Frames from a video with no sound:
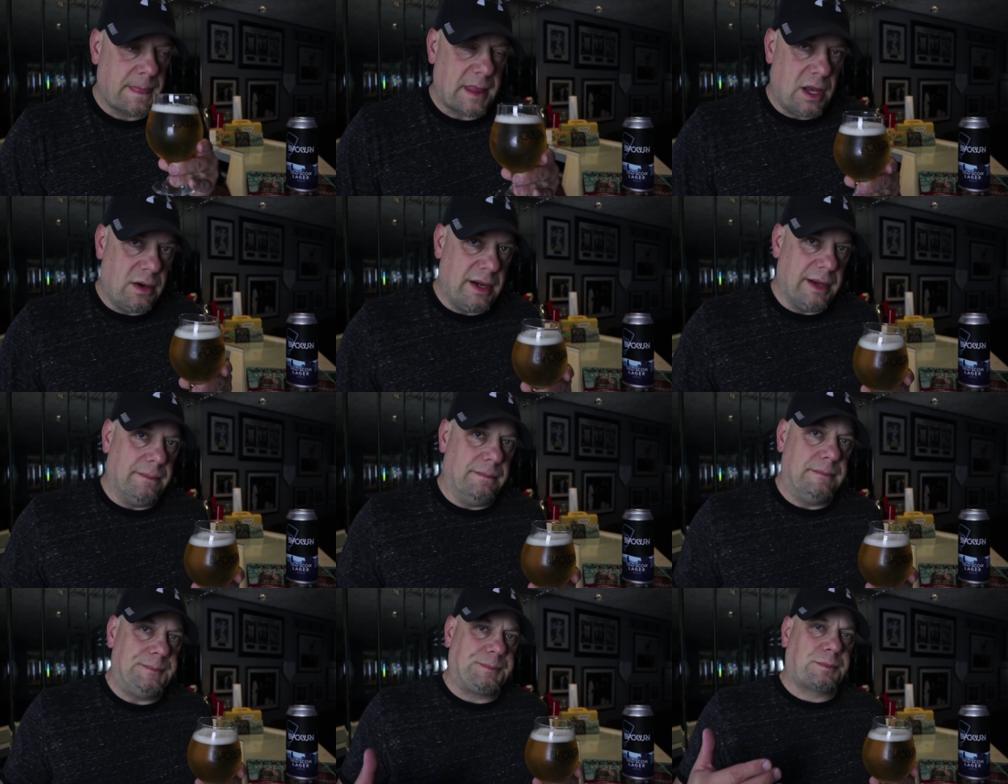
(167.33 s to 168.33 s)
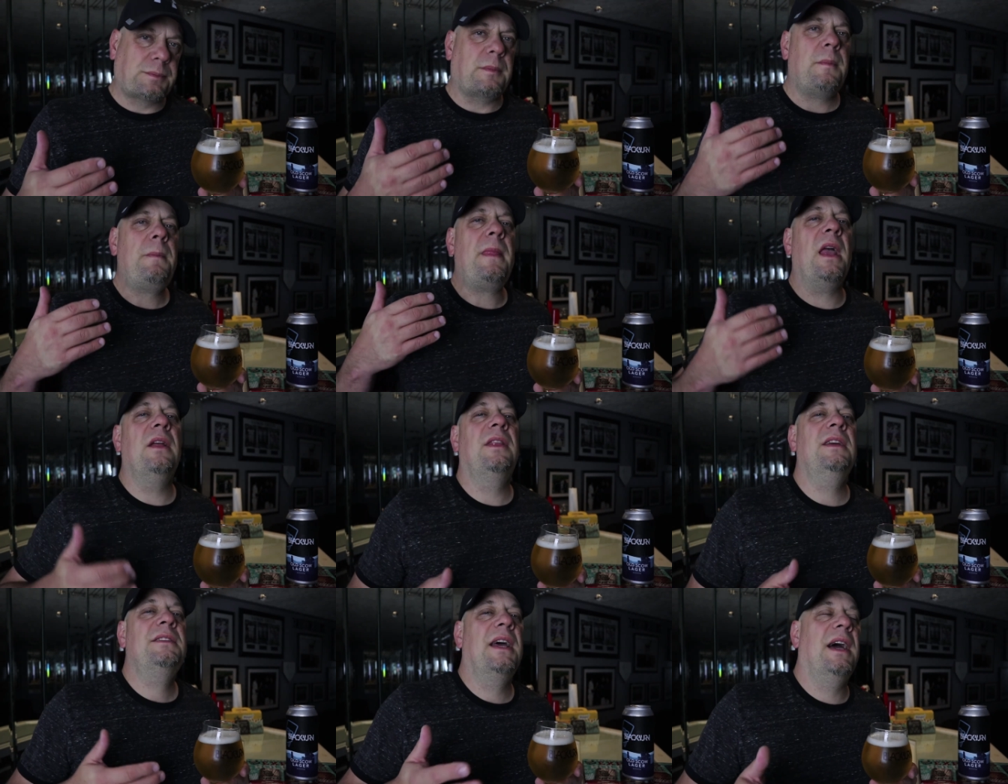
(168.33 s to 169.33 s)
All right.
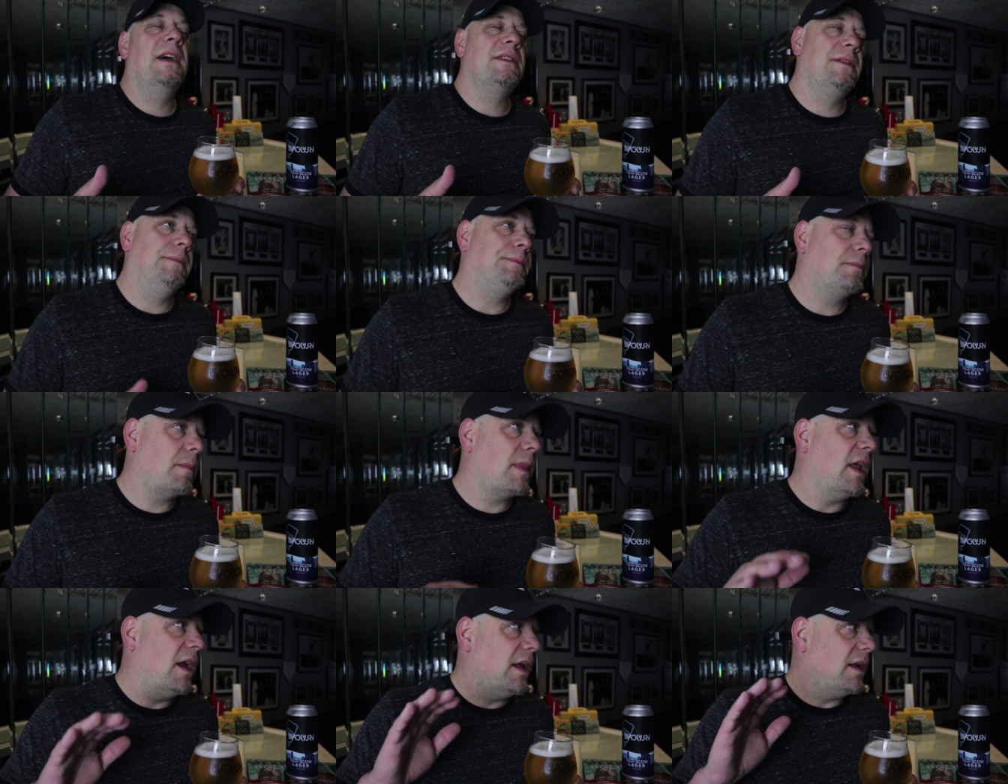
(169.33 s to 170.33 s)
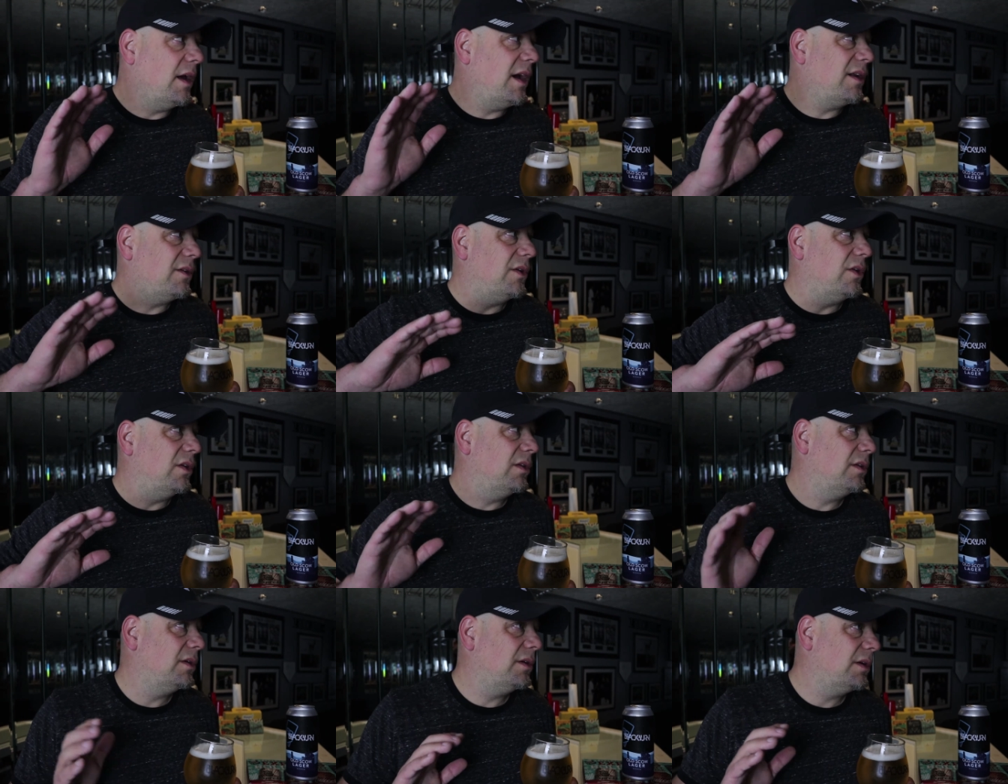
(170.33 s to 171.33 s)
This has, and I don't
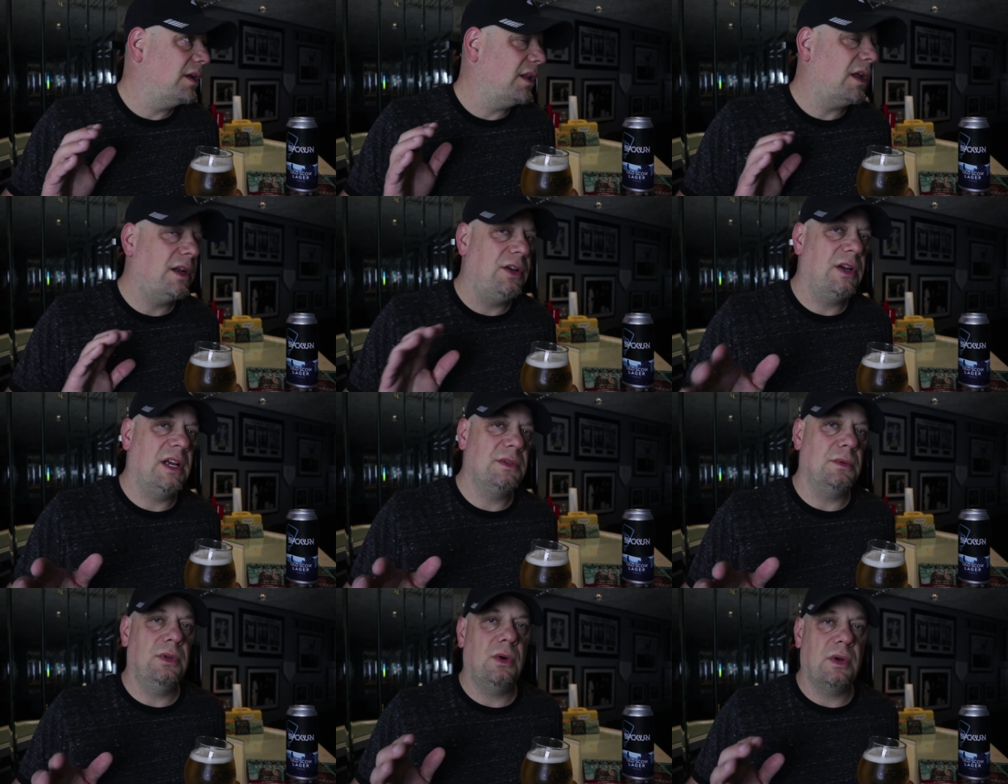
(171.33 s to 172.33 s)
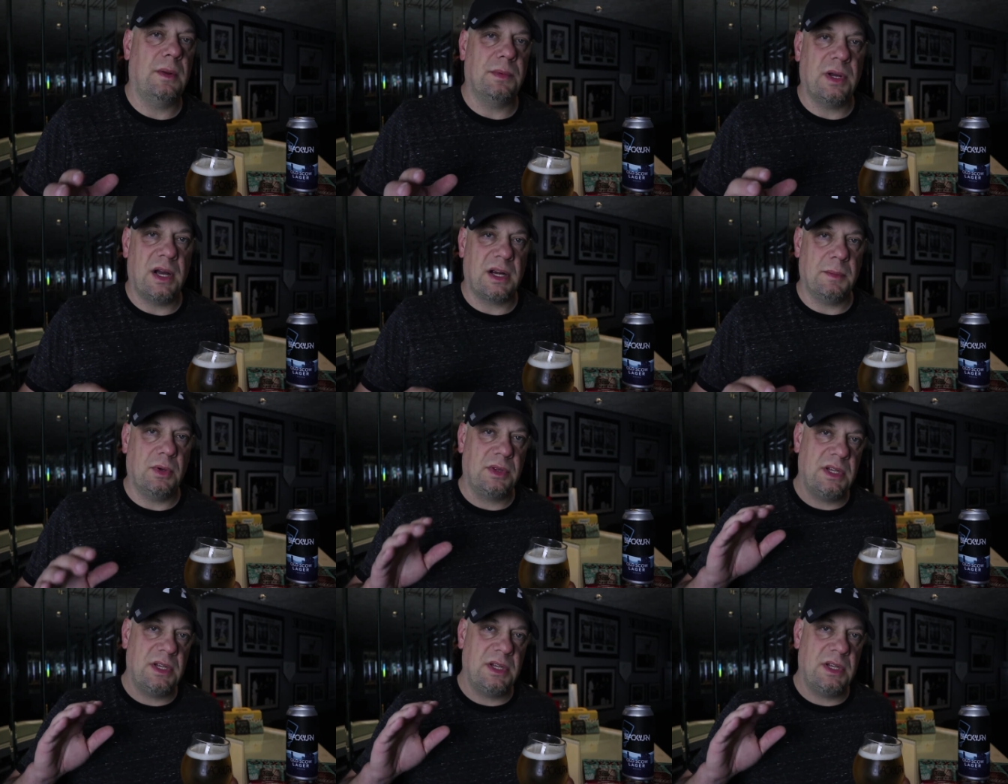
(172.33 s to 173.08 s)
know, a lot of you guys will know what I'm talking about.